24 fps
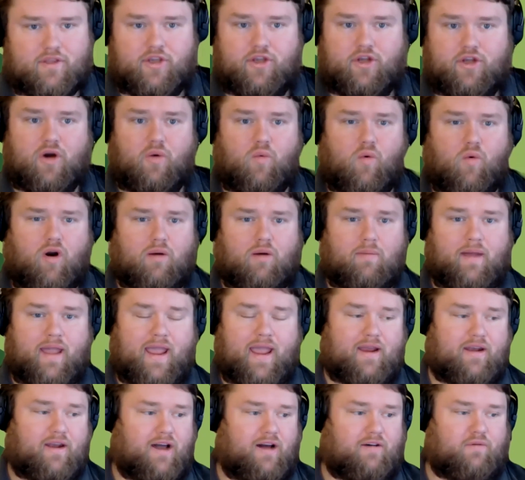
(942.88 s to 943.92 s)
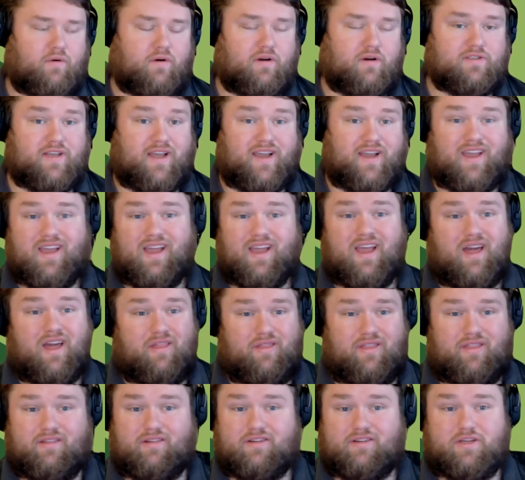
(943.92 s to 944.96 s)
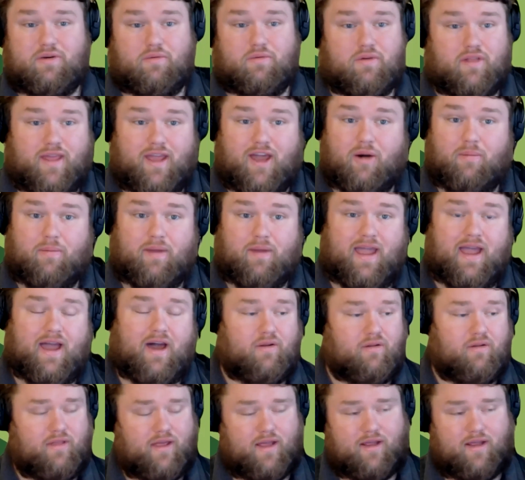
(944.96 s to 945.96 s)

warm handoff where it's like, she really helped me out.